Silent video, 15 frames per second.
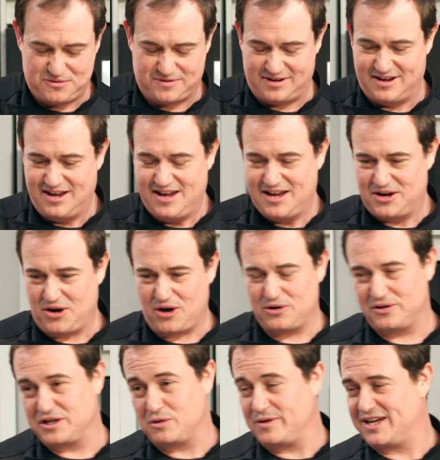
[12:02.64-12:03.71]
And not
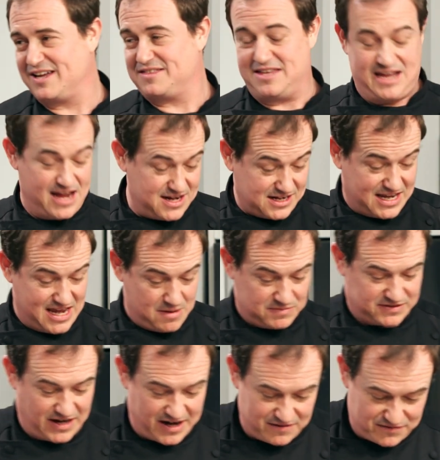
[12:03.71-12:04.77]
only do we get the end game
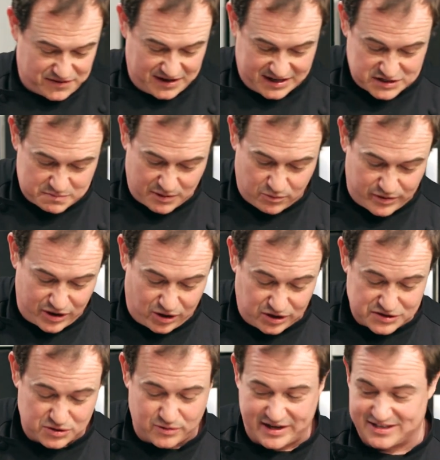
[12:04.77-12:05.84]
side of things, but we
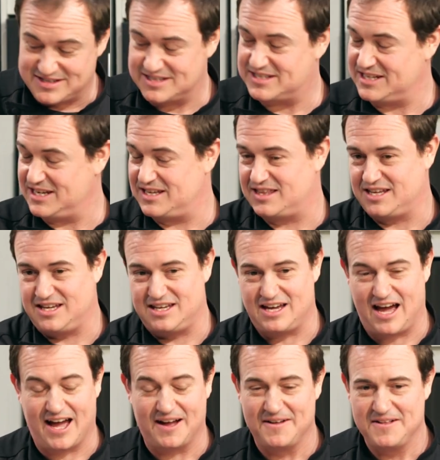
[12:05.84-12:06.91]
also get to see
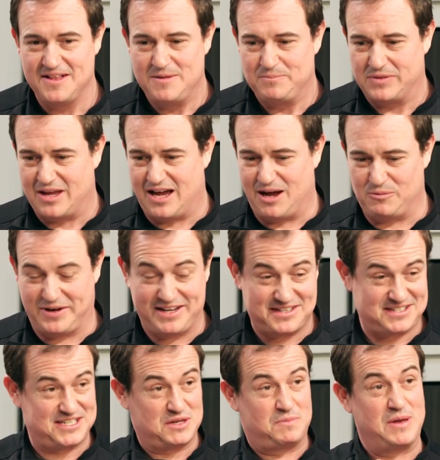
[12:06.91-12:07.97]
the uh, uh, we get
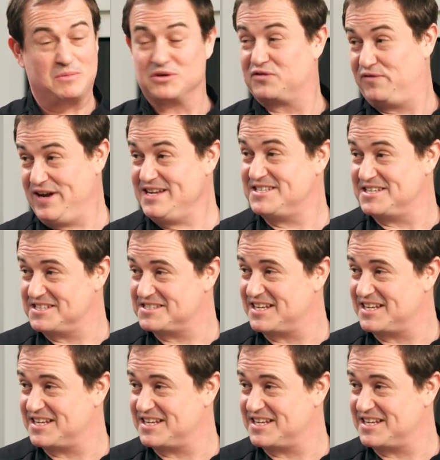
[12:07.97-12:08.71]
to see the people's faces